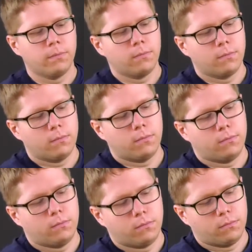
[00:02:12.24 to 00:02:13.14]

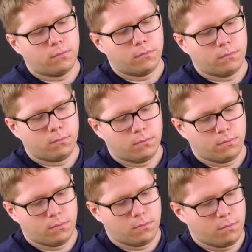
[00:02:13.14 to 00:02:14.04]

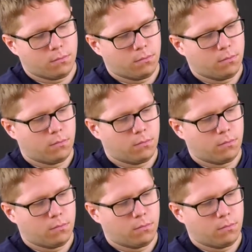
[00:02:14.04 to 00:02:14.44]
(no one is talking)